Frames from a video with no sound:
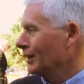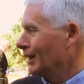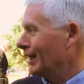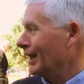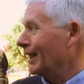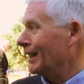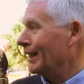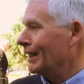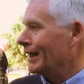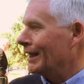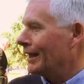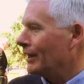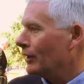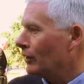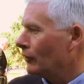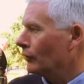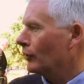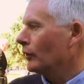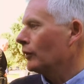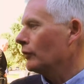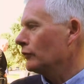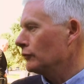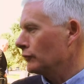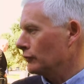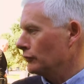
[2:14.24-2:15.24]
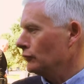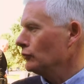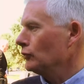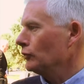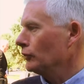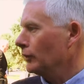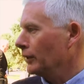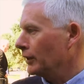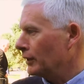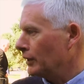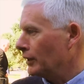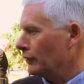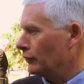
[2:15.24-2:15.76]
allow those
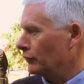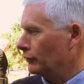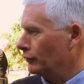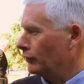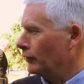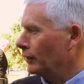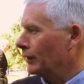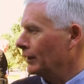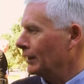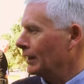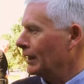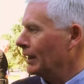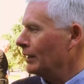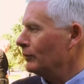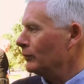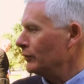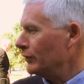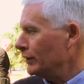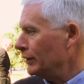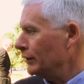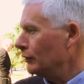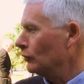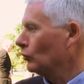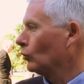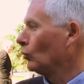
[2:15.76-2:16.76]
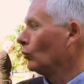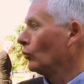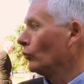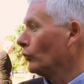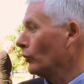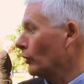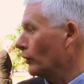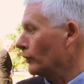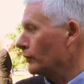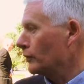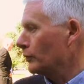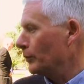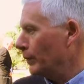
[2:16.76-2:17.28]
newly classified games in or
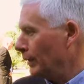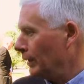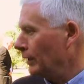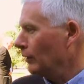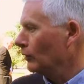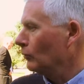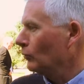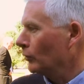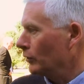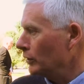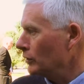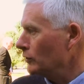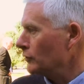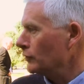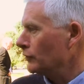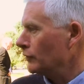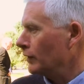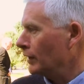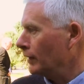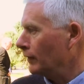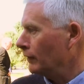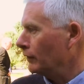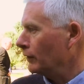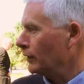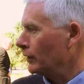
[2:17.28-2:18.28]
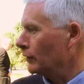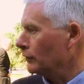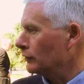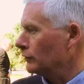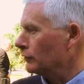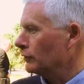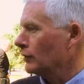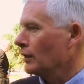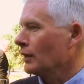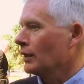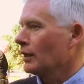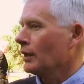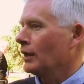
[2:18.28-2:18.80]
not, depending on what each state thinks.
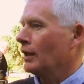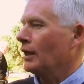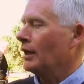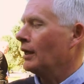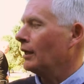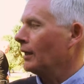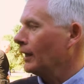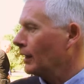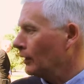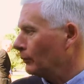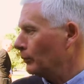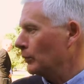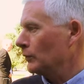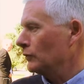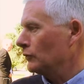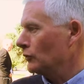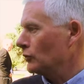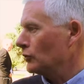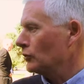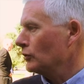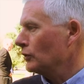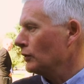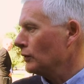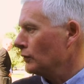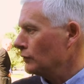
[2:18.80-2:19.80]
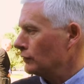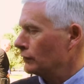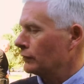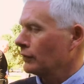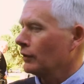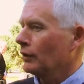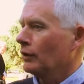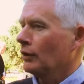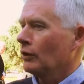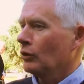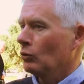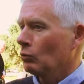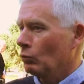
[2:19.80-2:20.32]
And our position is
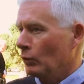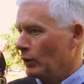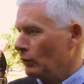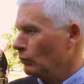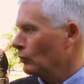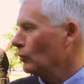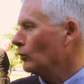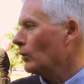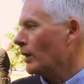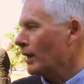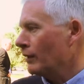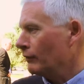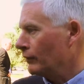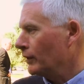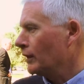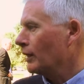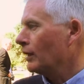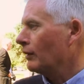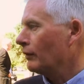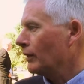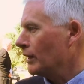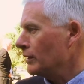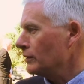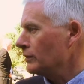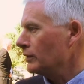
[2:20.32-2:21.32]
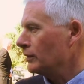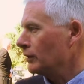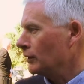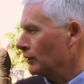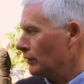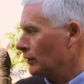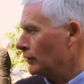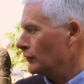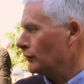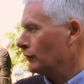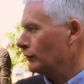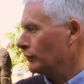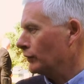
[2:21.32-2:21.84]
we will have an R18
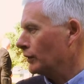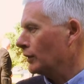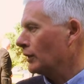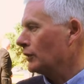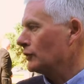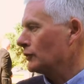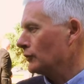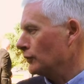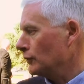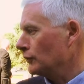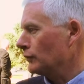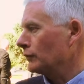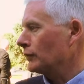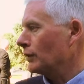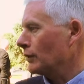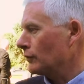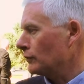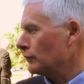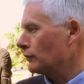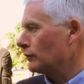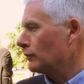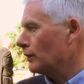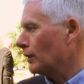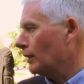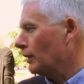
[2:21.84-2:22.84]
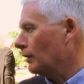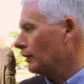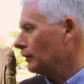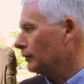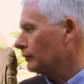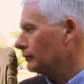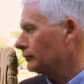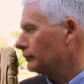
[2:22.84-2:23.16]
classification in South Australia.